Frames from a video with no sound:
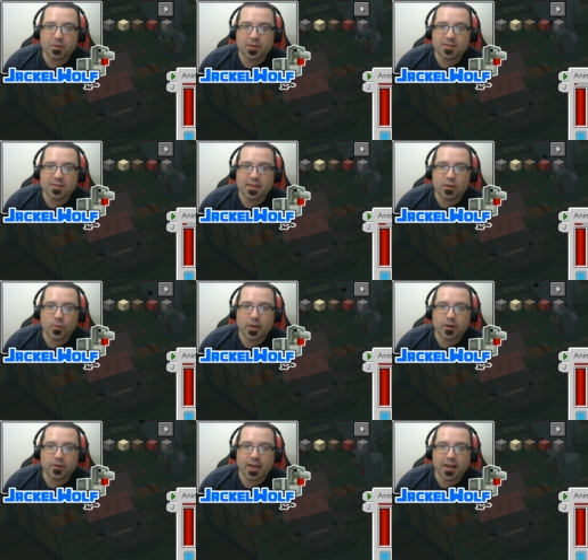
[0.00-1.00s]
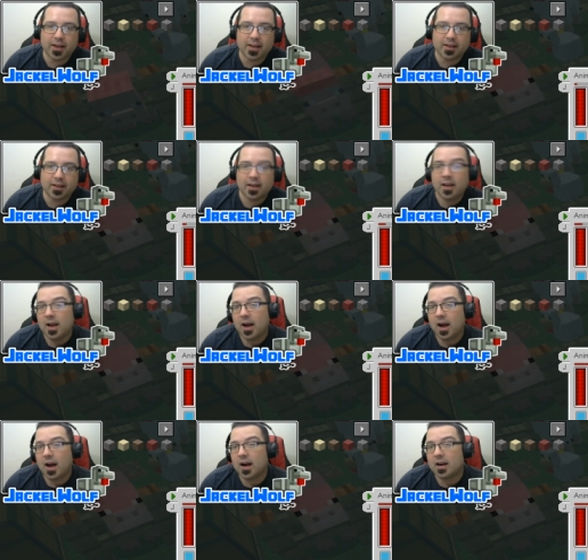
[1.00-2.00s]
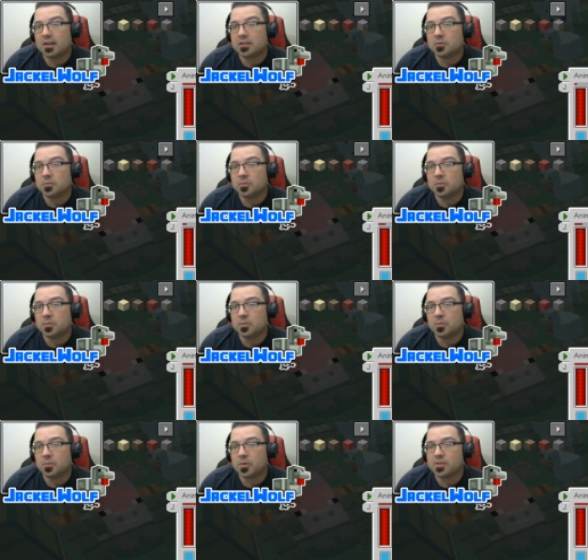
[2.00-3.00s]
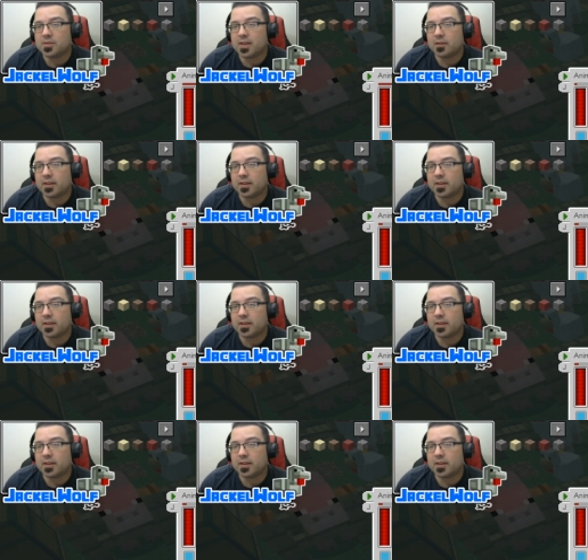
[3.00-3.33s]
you can see we are getting, uh, what's that?